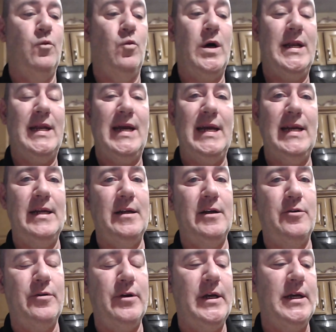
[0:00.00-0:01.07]
190
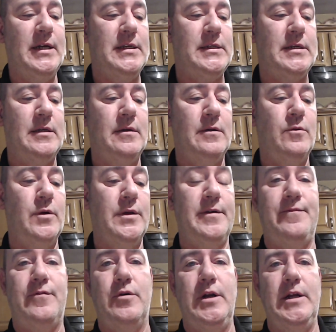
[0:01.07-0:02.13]
degrees with a
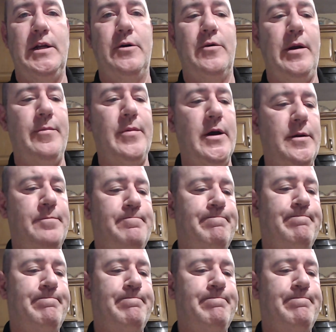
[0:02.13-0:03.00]
40-degree bed.